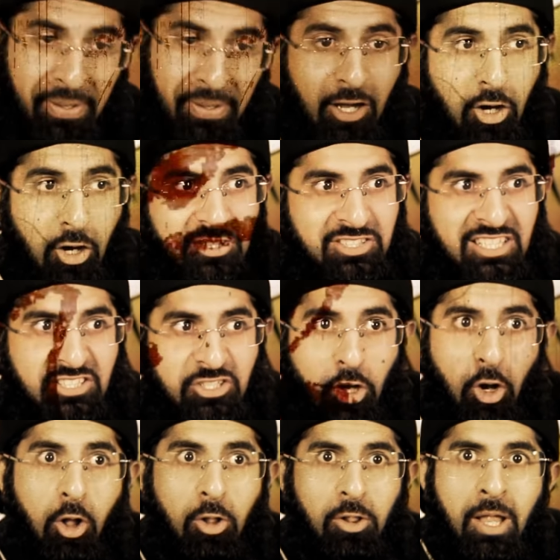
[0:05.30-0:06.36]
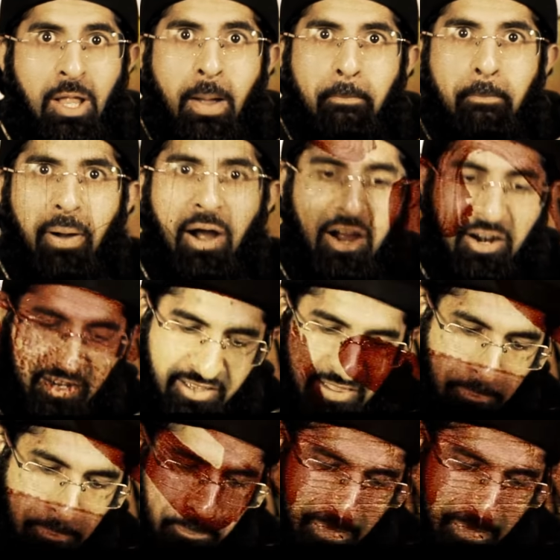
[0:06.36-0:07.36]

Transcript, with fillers: Because it's all part of the